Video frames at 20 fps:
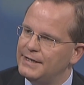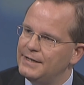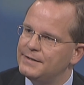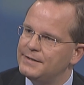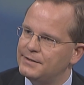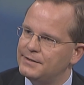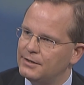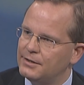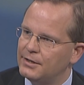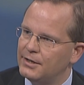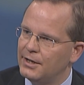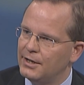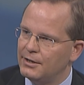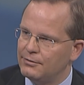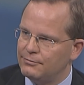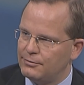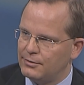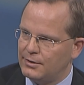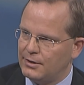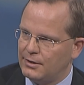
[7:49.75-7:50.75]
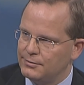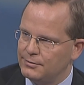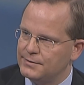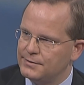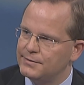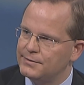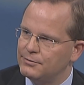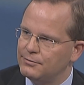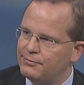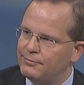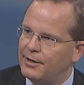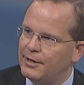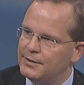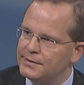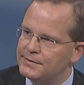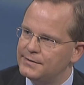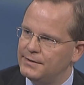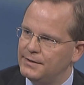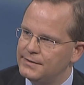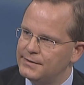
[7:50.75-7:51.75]
easier for councils to
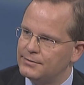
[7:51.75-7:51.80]
finance the